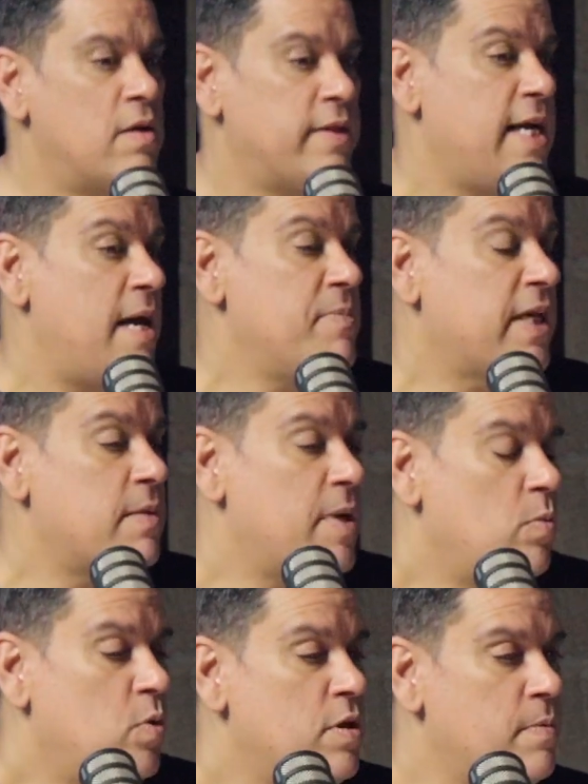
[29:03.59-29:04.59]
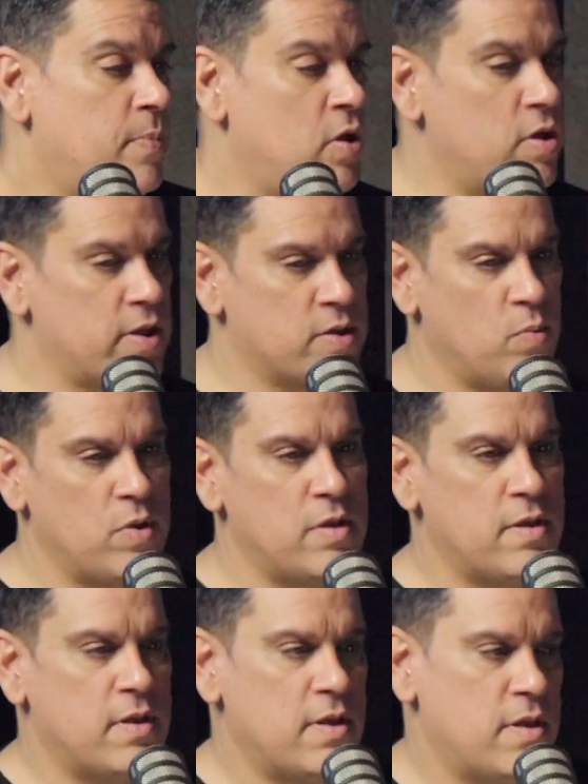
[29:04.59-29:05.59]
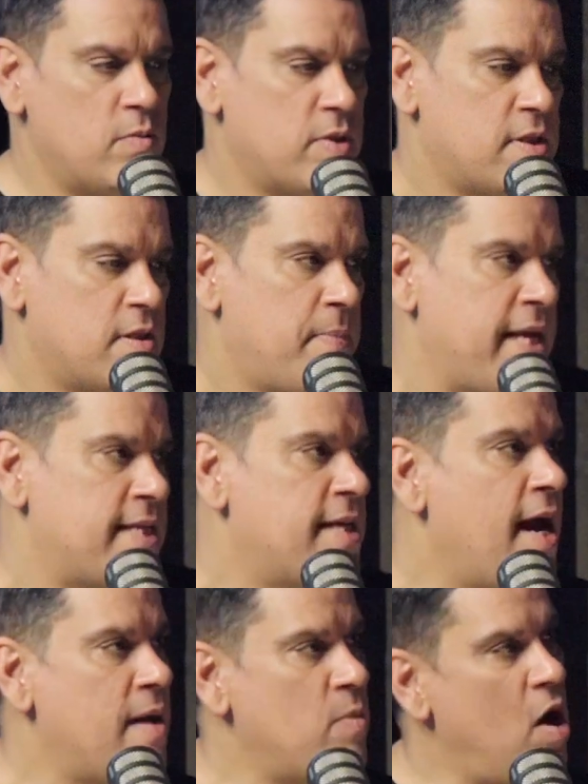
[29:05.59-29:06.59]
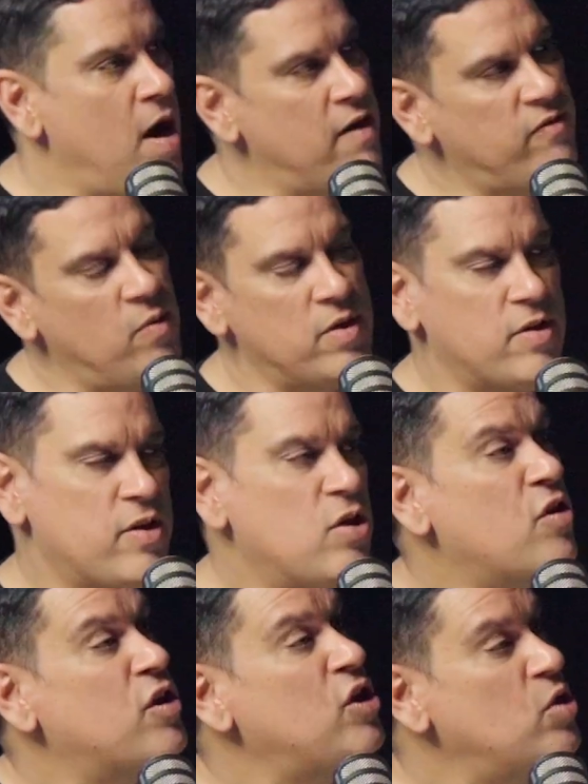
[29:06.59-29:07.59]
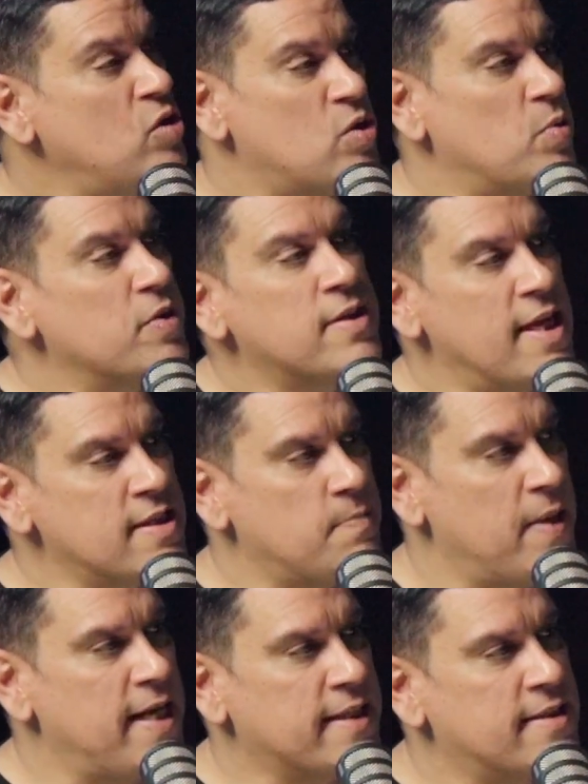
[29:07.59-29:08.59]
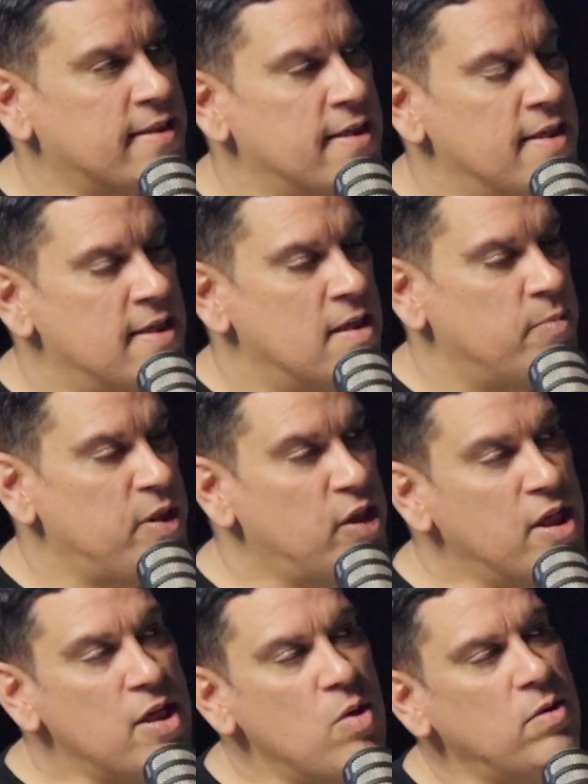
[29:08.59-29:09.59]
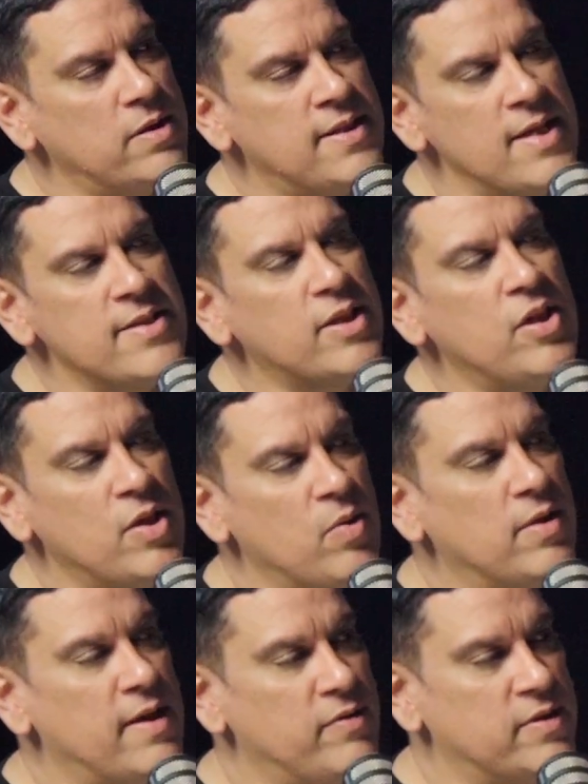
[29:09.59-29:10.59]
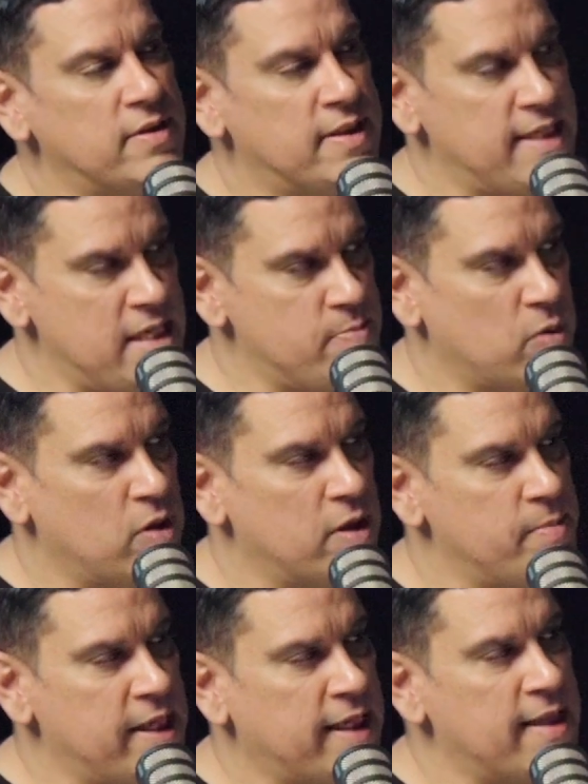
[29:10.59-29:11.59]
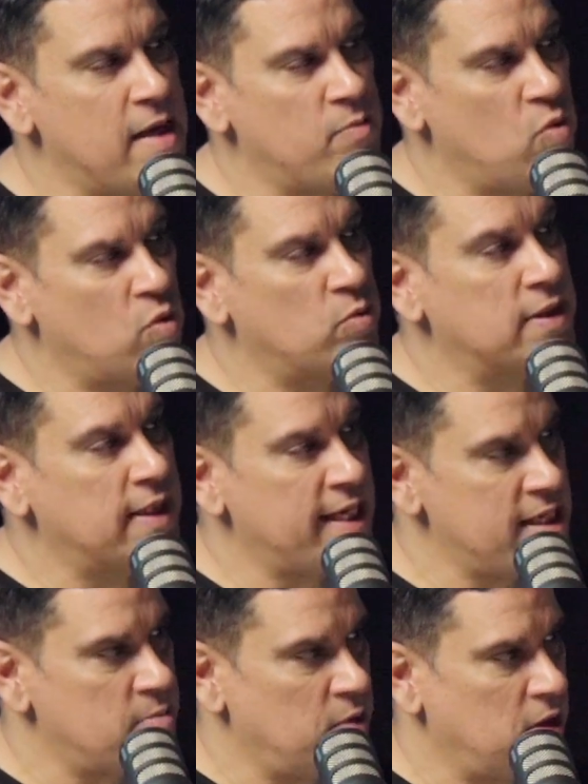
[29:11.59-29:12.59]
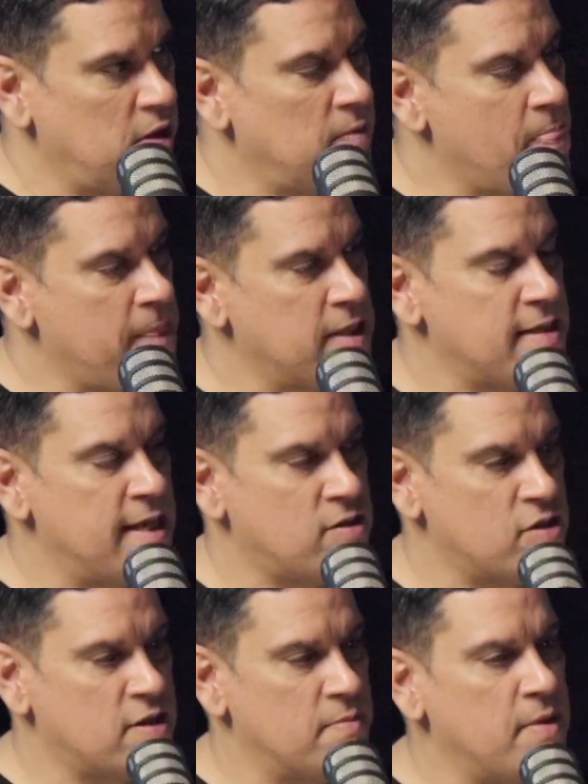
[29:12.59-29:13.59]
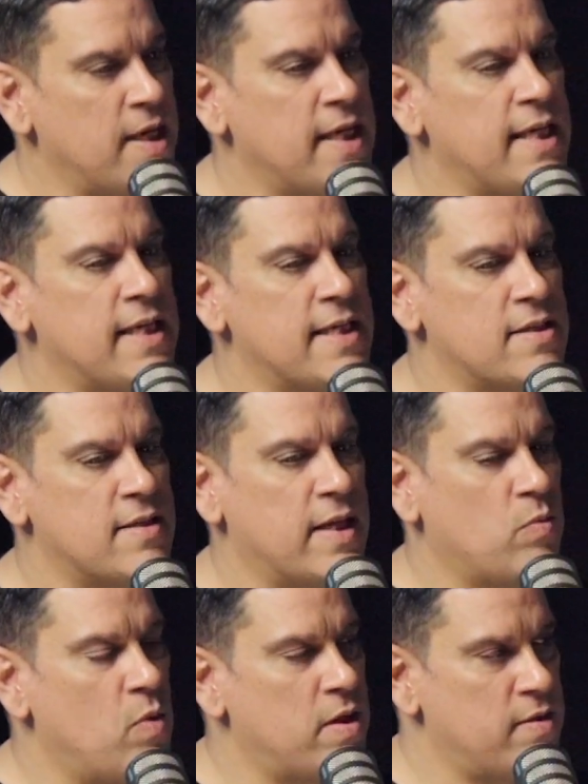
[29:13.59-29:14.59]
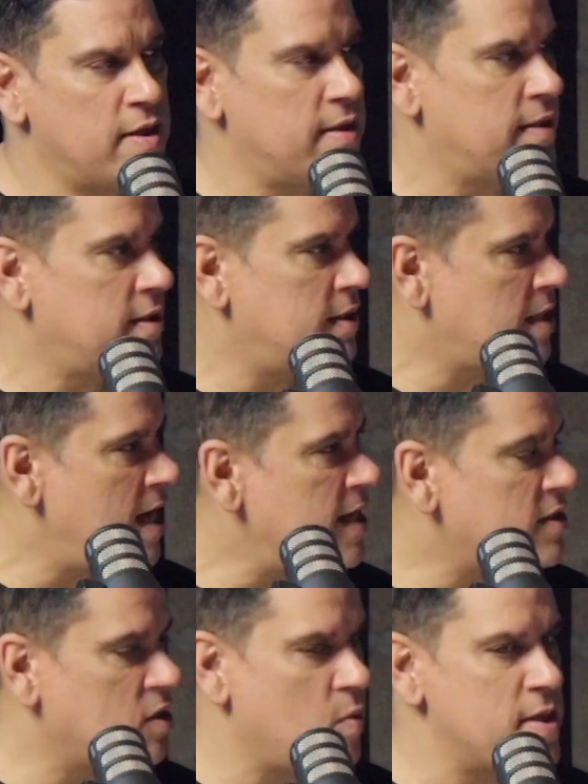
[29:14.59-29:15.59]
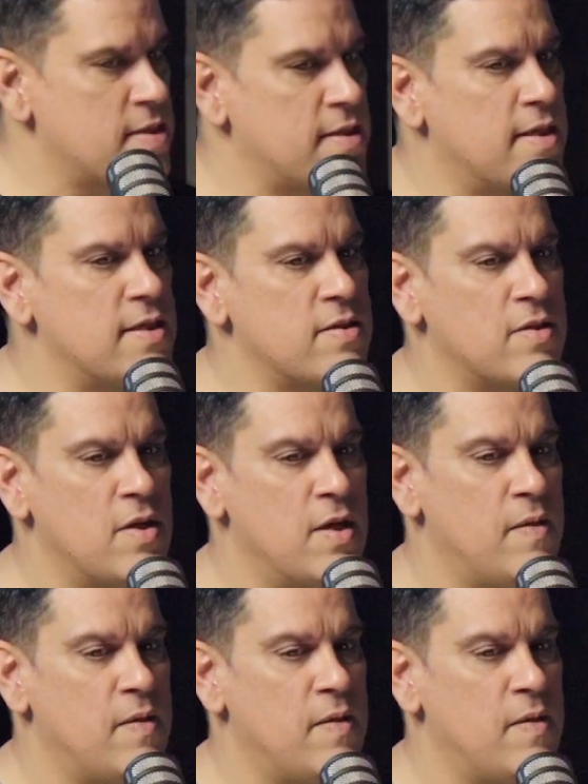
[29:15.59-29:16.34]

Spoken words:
Yeah, I'm thinking about what are the perks? What's the paid time off? What are, the usual suspects? But it sounds like you can go a level deeper and make that more relatable. It's not just the money. It's like, what are the consequences?